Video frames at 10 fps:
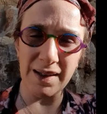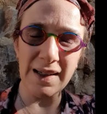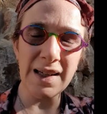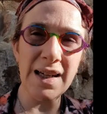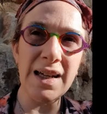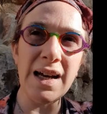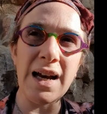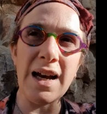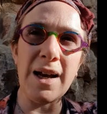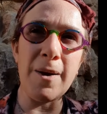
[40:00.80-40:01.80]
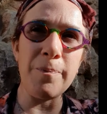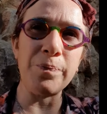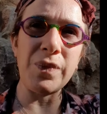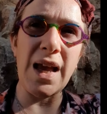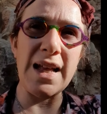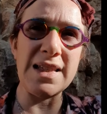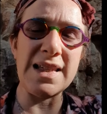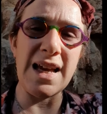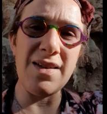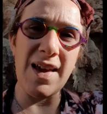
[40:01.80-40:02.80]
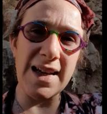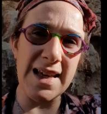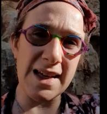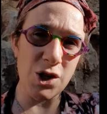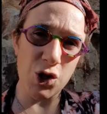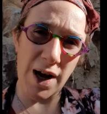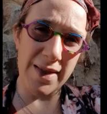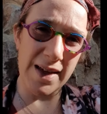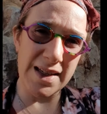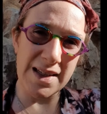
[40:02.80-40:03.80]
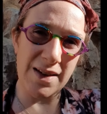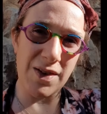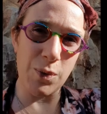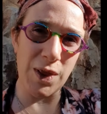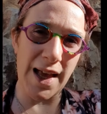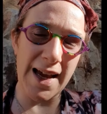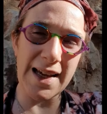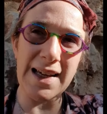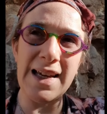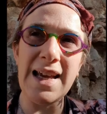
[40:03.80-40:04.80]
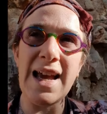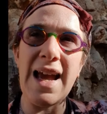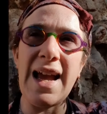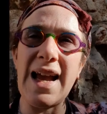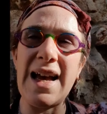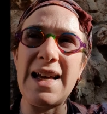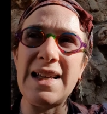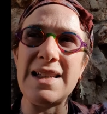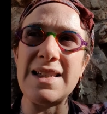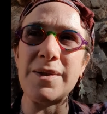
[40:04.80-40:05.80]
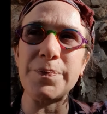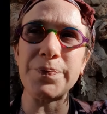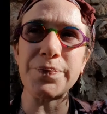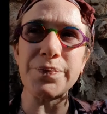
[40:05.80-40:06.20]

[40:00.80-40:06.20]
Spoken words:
pill and said that he can try this if he would like. And